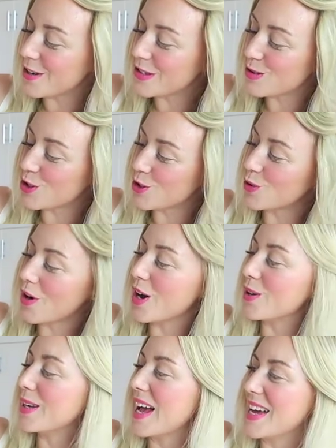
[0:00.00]
do, this was your
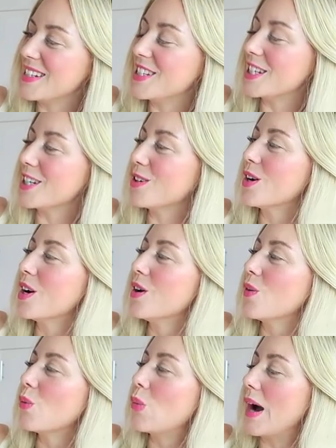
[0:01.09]
own hen do,
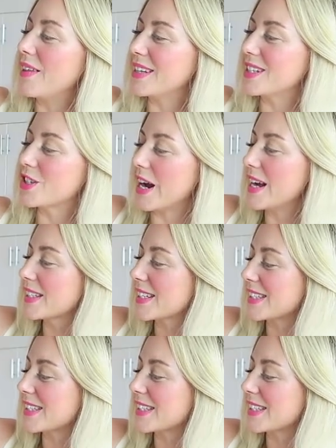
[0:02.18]
wear this dress,